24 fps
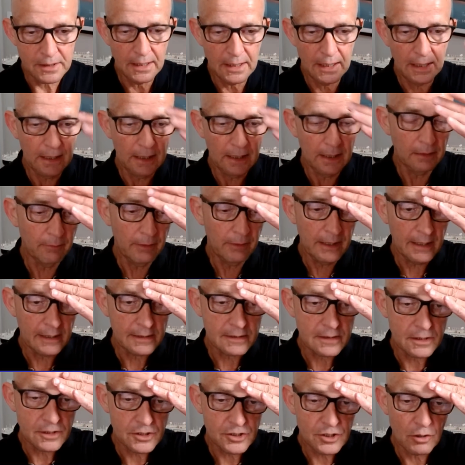I really
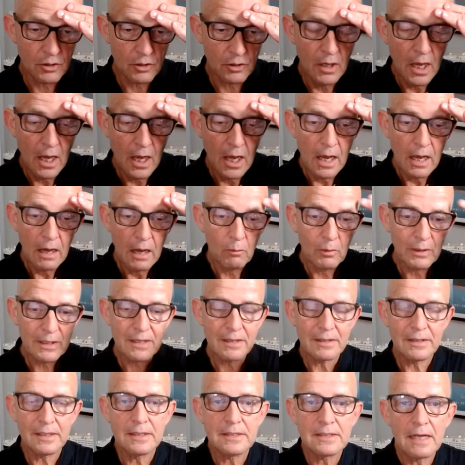liked it. So one of the
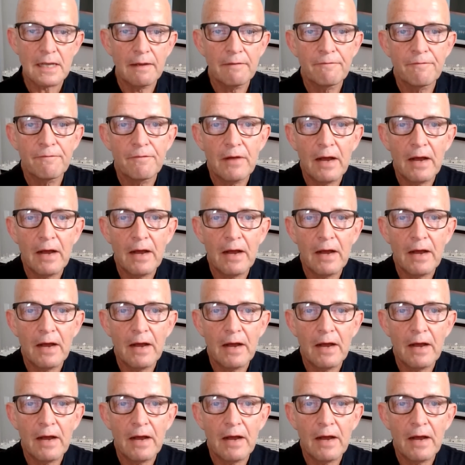things I've